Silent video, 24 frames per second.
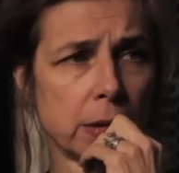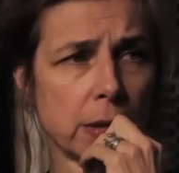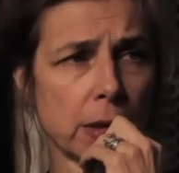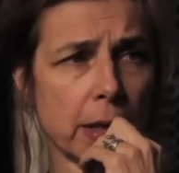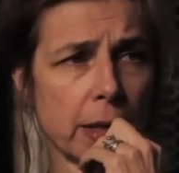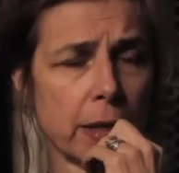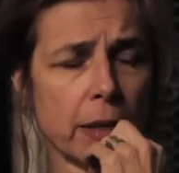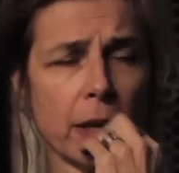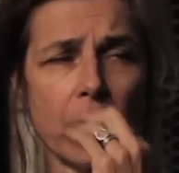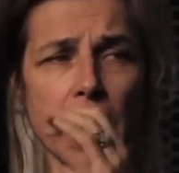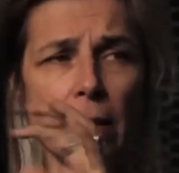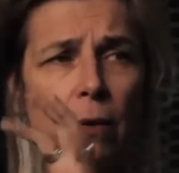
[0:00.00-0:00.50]

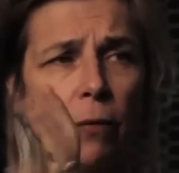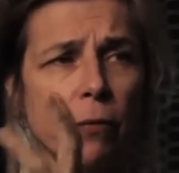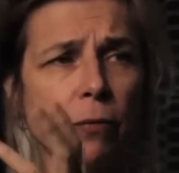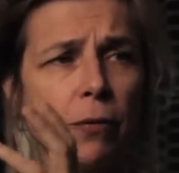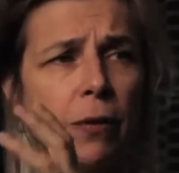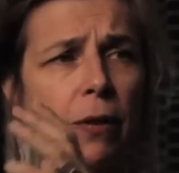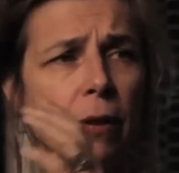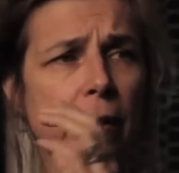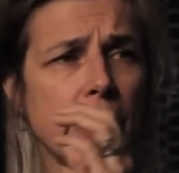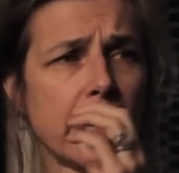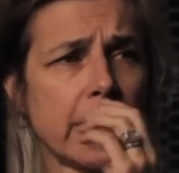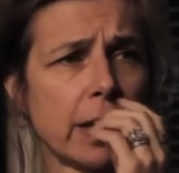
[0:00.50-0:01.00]
I don't
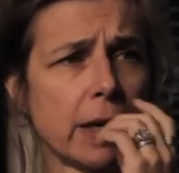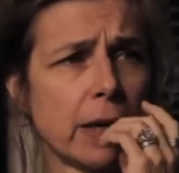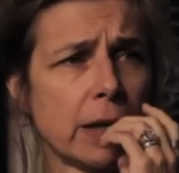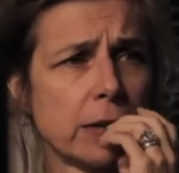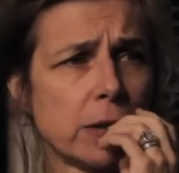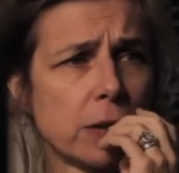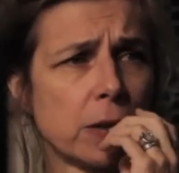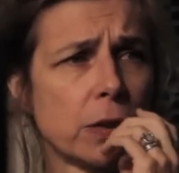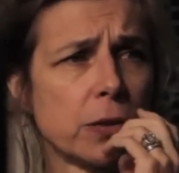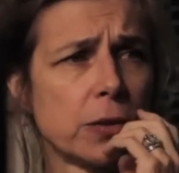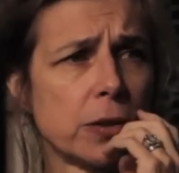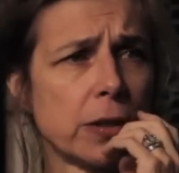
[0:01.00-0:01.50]
feel that
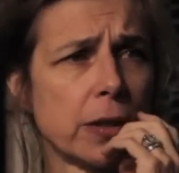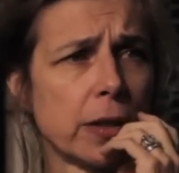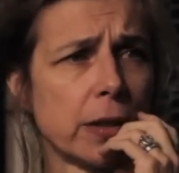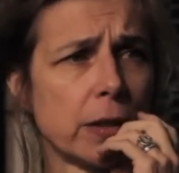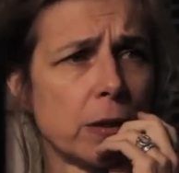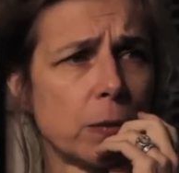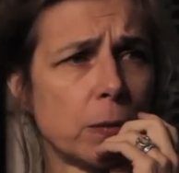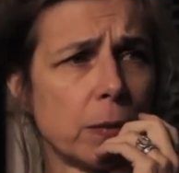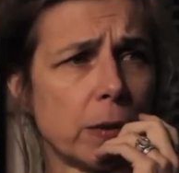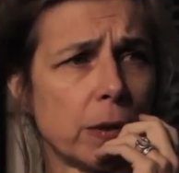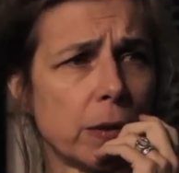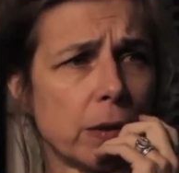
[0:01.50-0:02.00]

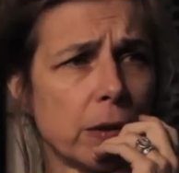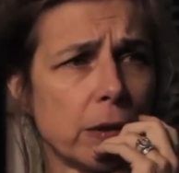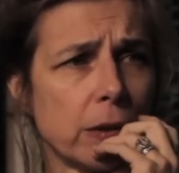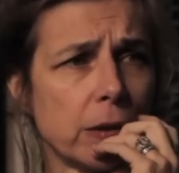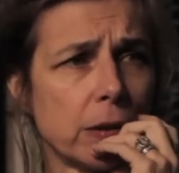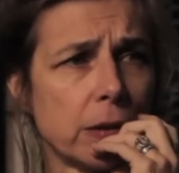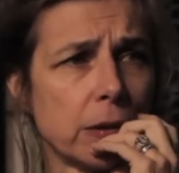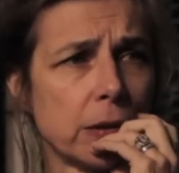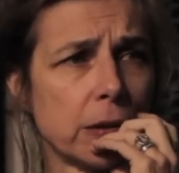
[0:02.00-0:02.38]
associated with it.